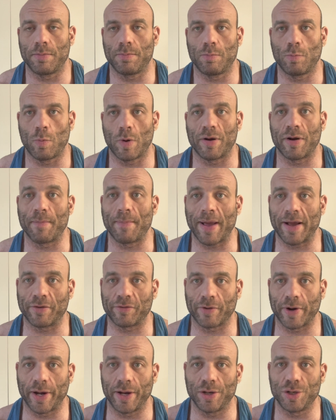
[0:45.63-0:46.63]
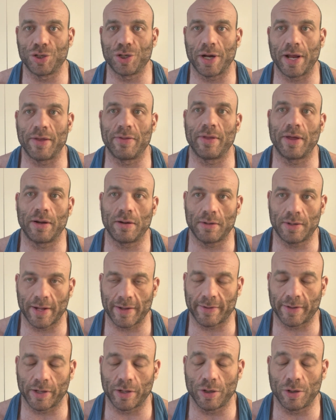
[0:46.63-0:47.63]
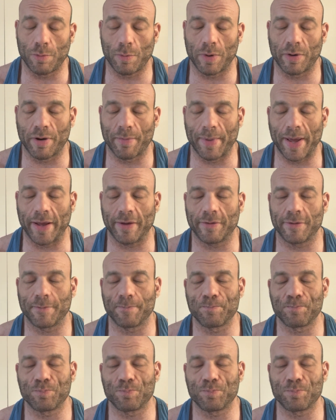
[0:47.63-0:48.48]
one rep max range, and then testing a new one rep max.